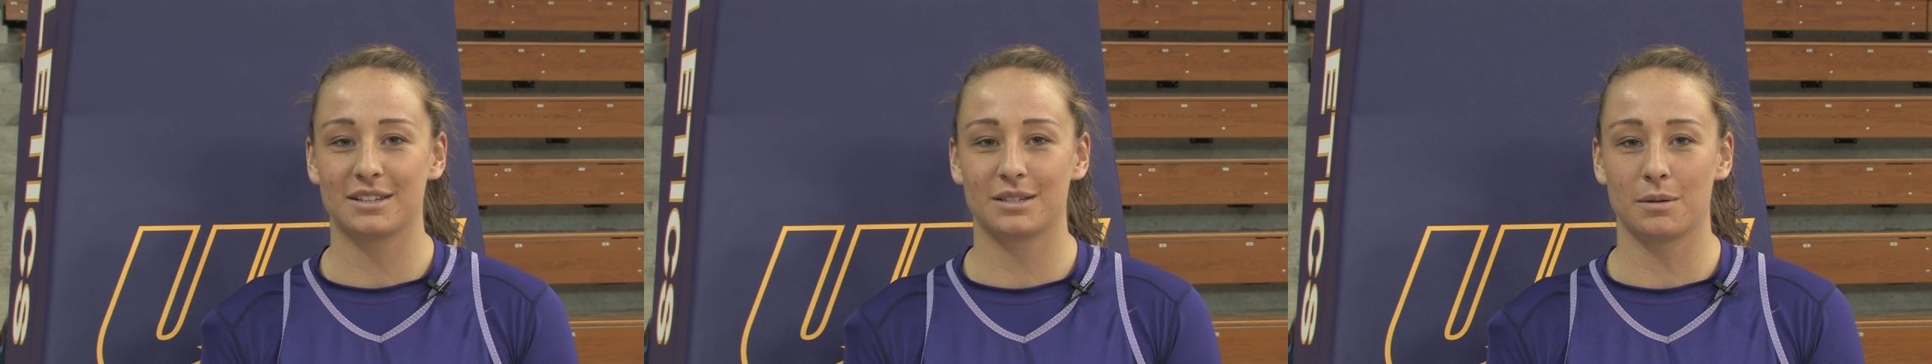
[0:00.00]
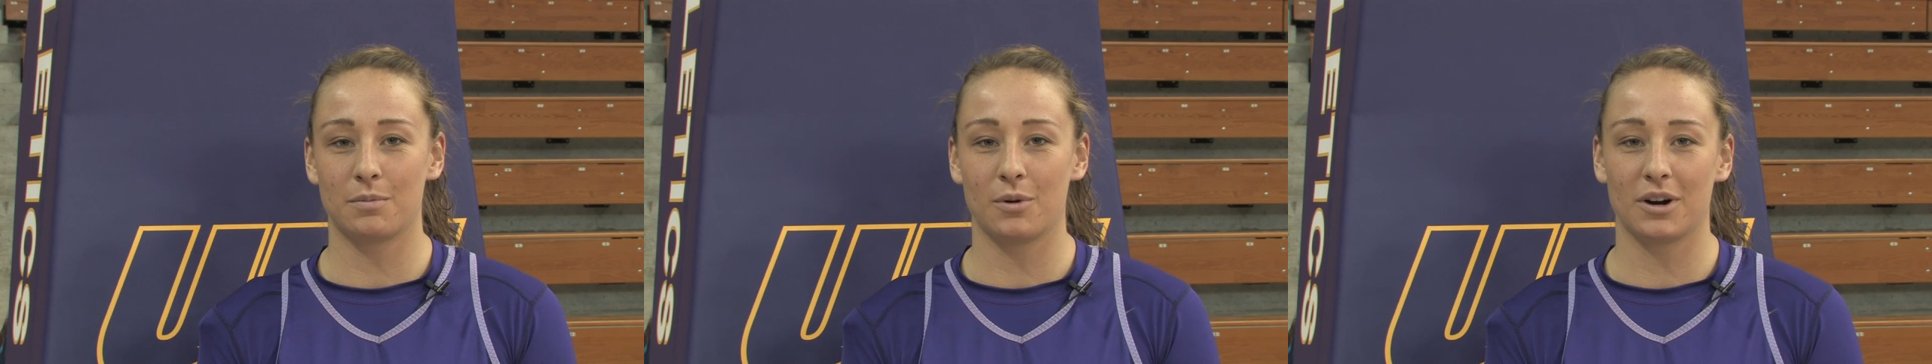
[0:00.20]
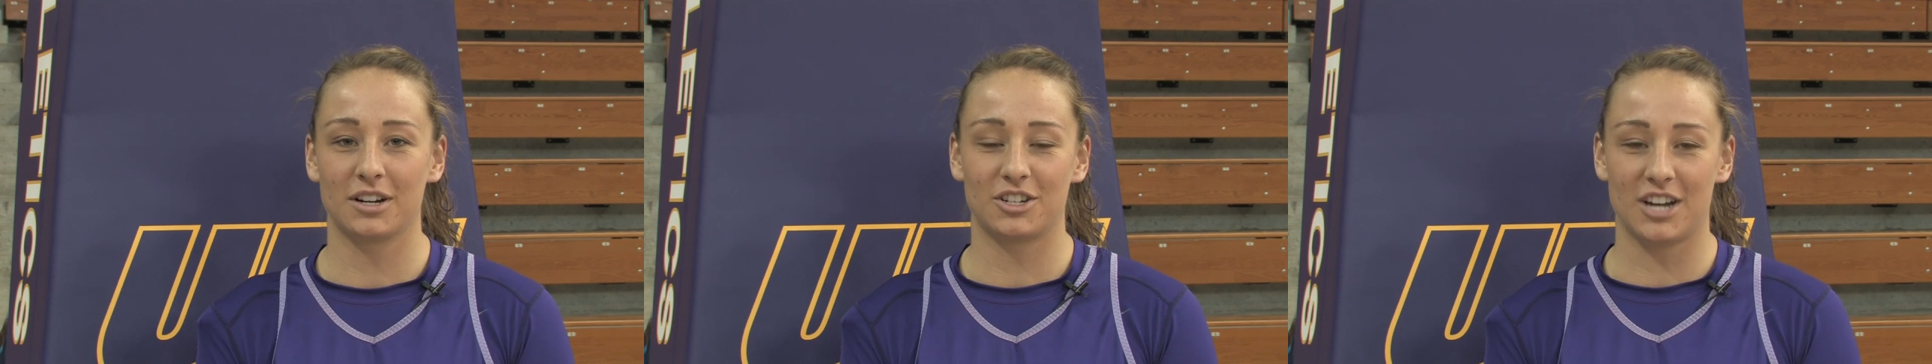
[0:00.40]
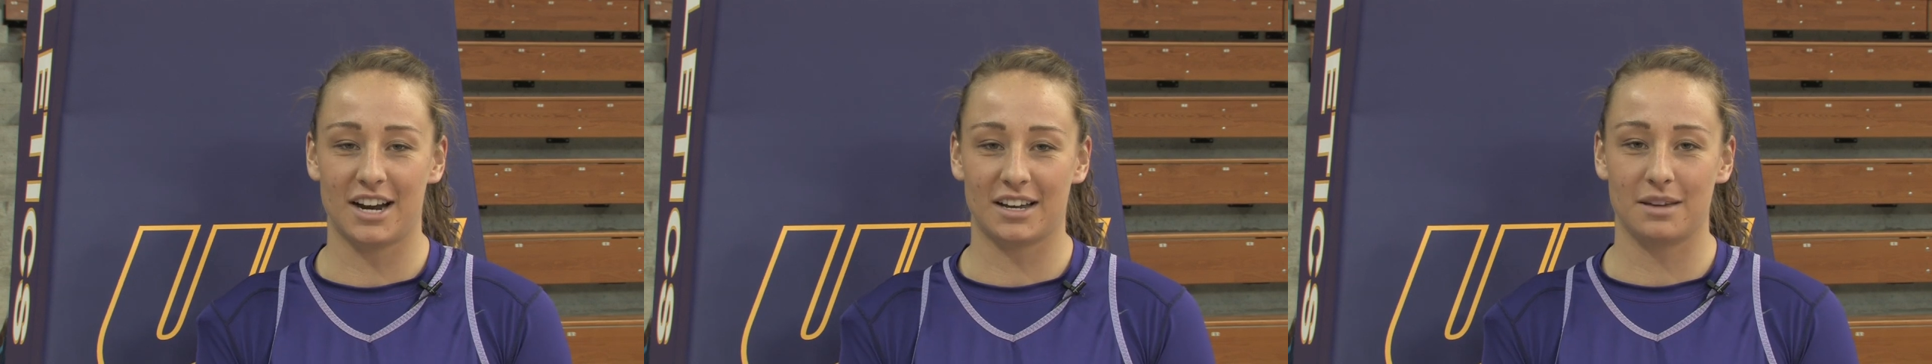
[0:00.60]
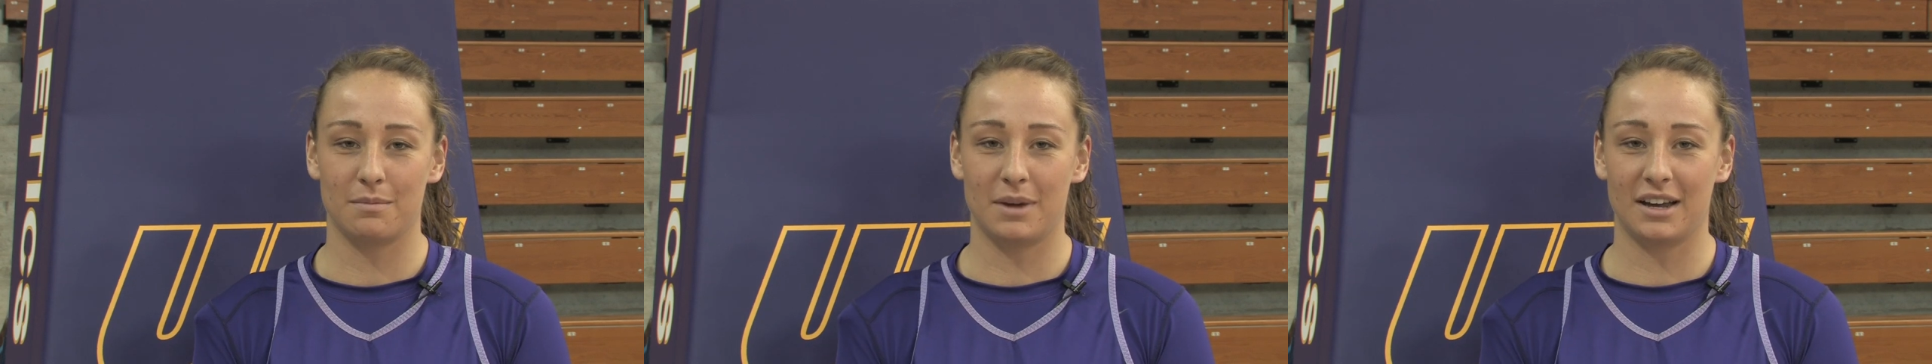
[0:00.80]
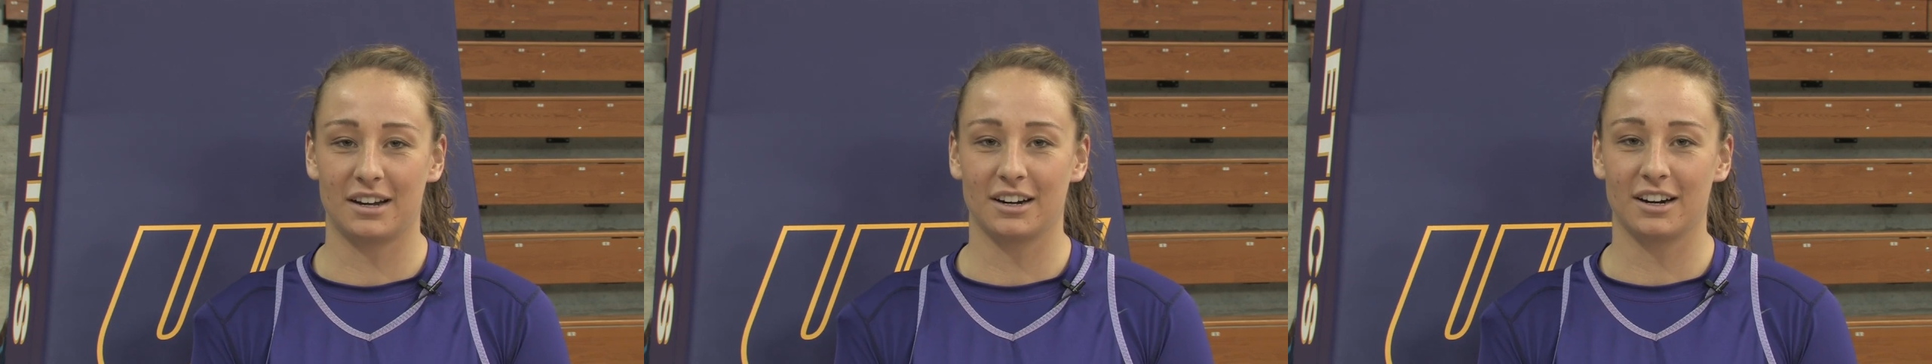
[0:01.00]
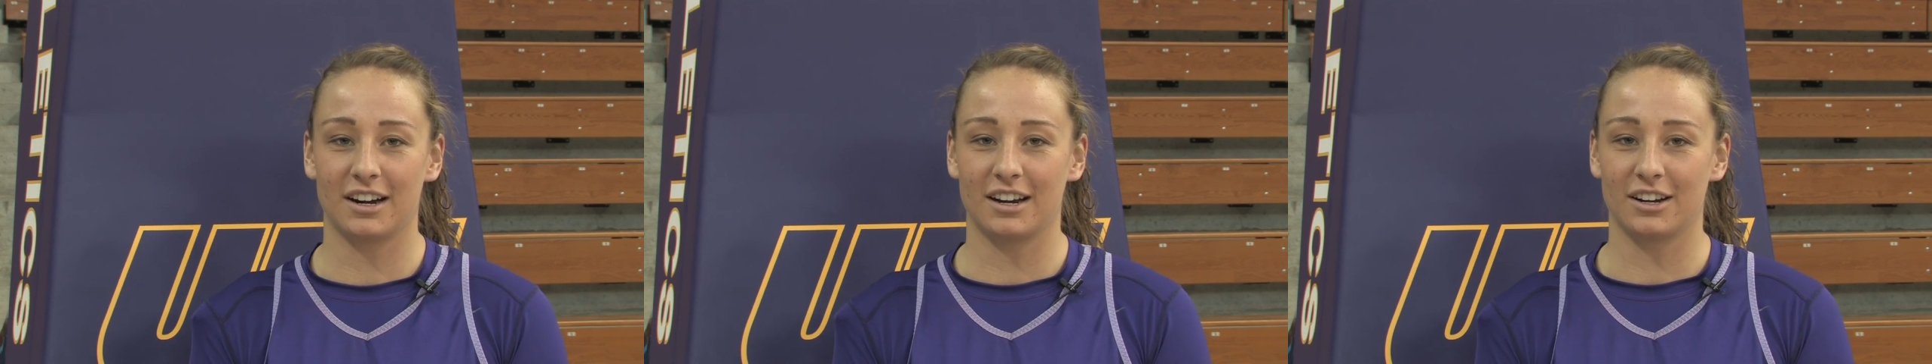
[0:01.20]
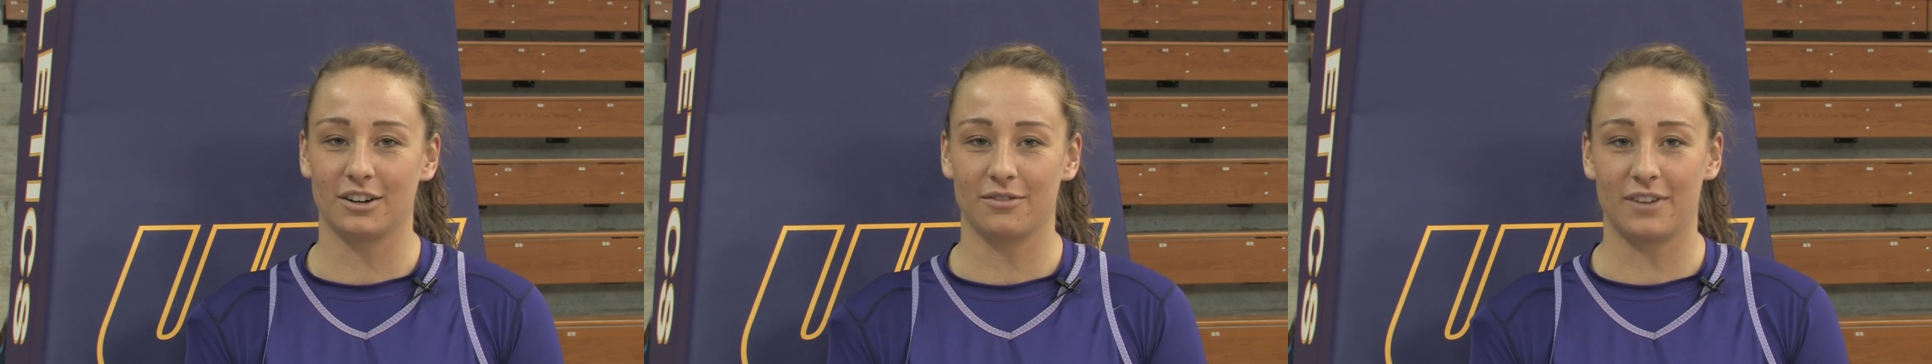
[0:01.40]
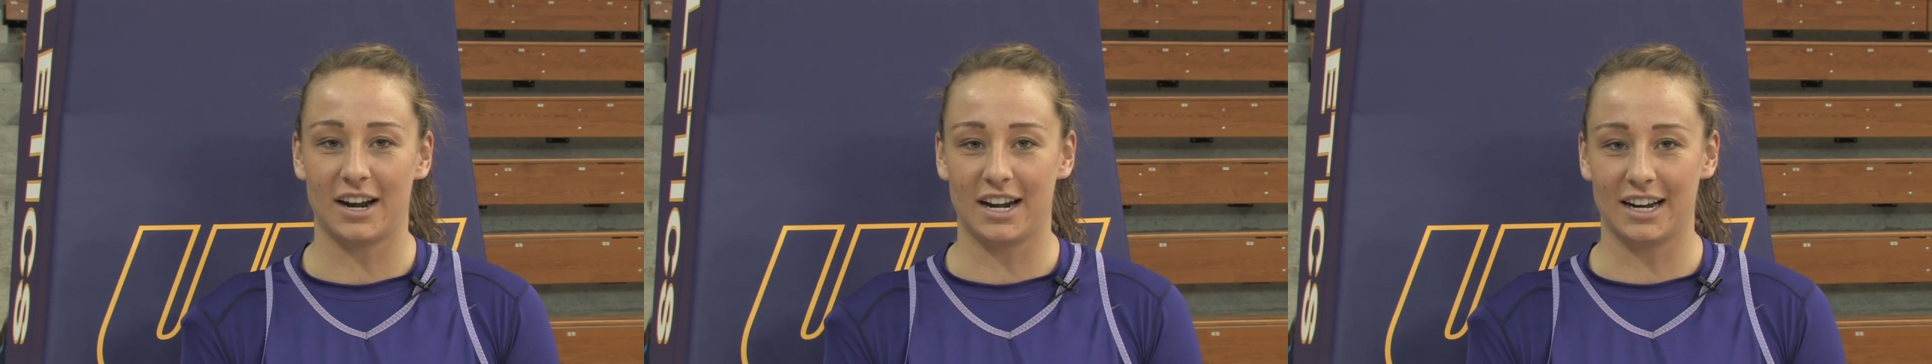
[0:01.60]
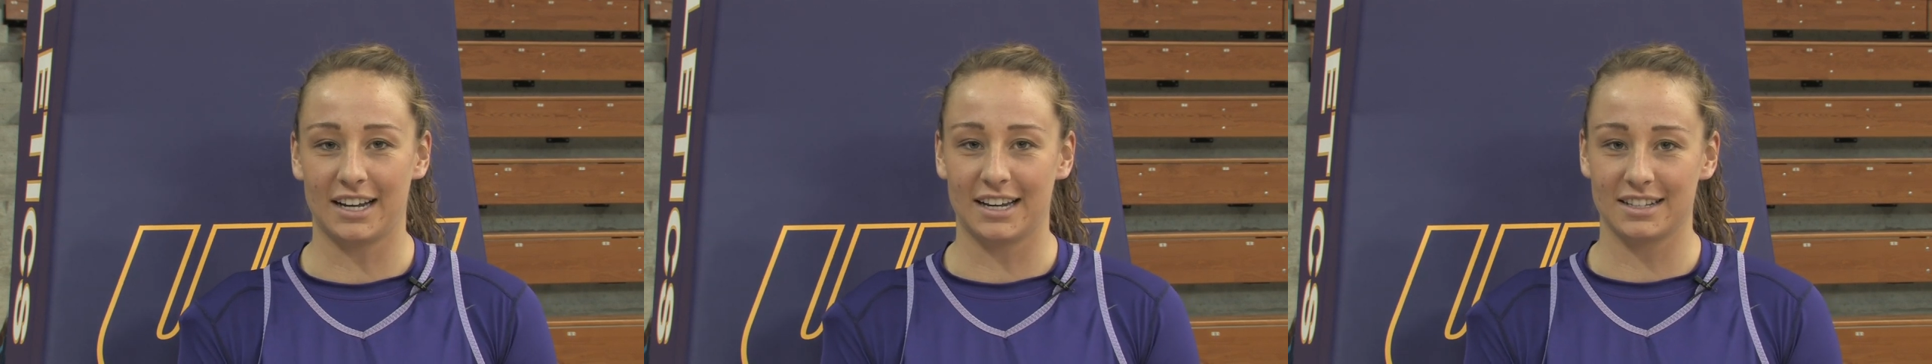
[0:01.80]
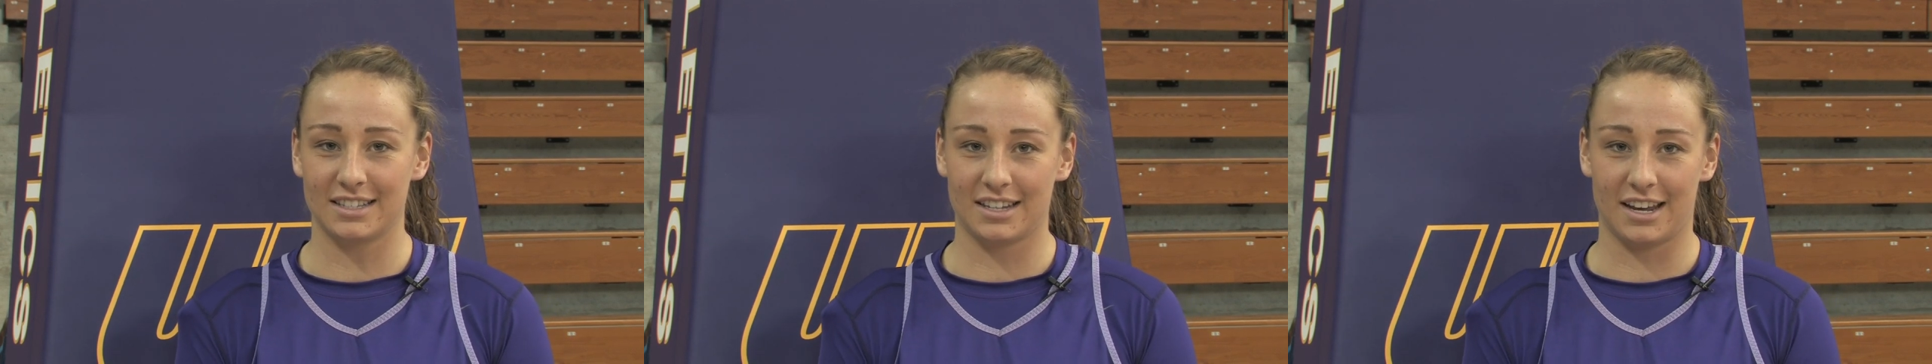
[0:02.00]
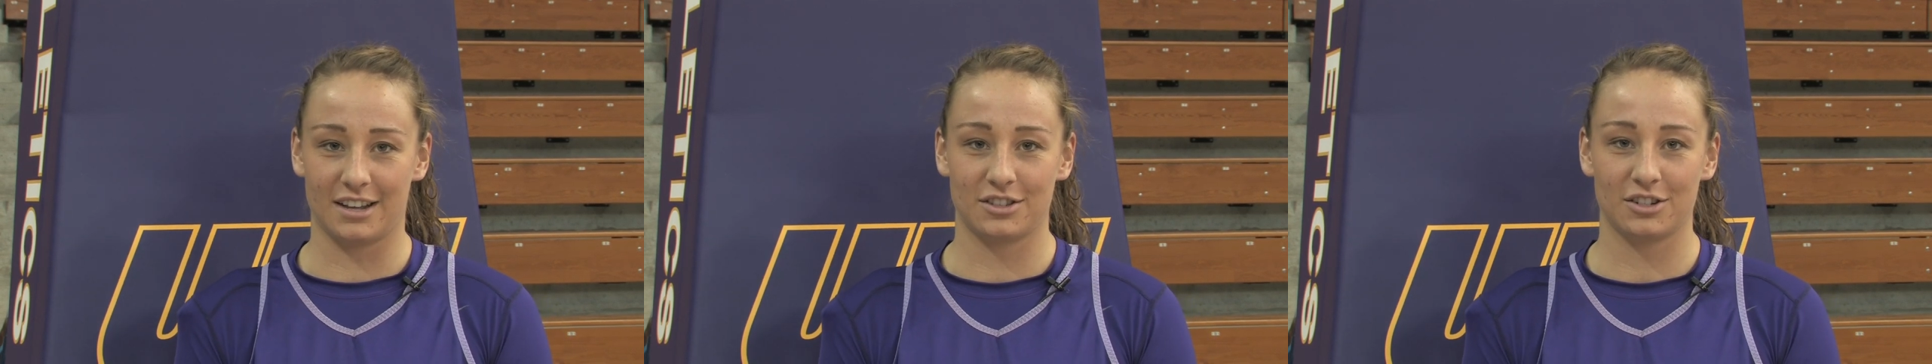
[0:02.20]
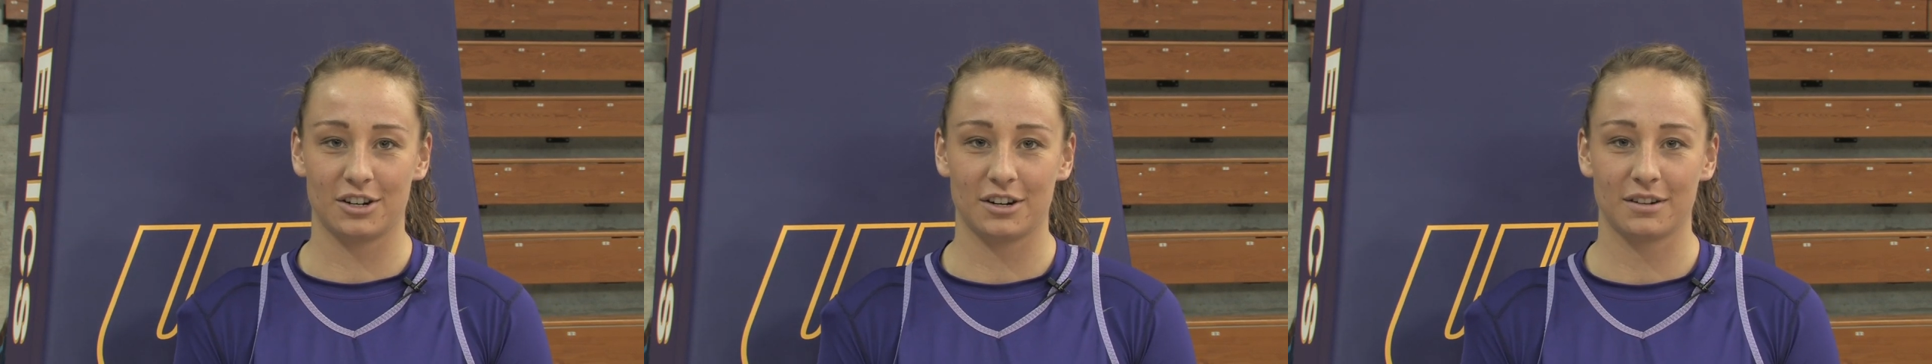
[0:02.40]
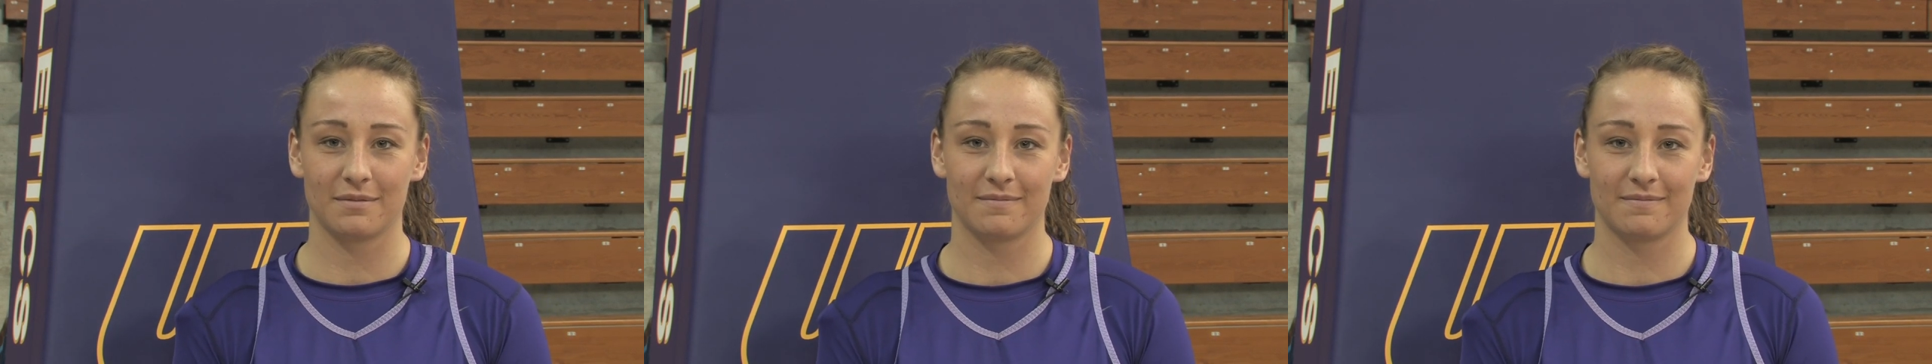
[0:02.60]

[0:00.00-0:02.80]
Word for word: support Jackie Baker in her fight against cancer.